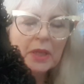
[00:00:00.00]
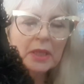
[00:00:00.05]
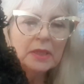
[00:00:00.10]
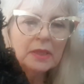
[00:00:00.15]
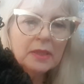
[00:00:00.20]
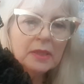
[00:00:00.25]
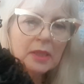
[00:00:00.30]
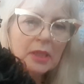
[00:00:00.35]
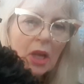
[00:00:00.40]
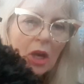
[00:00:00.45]

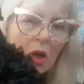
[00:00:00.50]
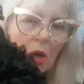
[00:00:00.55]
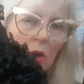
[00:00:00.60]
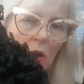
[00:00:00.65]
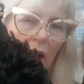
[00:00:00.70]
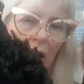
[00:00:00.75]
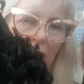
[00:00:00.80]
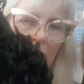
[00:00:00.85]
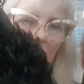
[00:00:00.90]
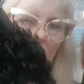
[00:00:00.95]
So
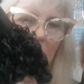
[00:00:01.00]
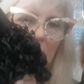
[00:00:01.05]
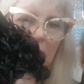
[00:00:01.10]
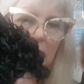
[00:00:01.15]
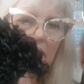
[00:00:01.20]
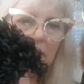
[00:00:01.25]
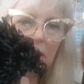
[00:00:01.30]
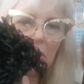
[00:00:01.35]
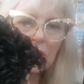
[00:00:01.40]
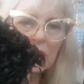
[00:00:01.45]
as you can
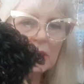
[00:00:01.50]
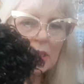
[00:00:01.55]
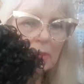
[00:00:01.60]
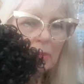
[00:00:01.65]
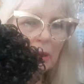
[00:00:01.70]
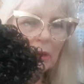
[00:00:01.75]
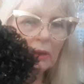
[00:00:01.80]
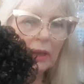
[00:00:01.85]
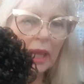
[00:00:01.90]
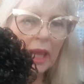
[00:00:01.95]
see, just
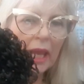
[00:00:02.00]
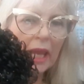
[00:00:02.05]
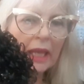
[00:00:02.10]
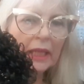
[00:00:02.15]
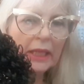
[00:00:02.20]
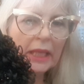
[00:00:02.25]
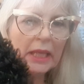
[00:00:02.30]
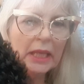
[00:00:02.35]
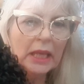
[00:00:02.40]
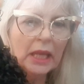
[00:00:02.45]
about
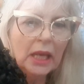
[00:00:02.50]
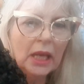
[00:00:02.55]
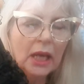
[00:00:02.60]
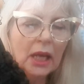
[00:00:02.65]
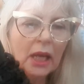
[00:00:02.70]
any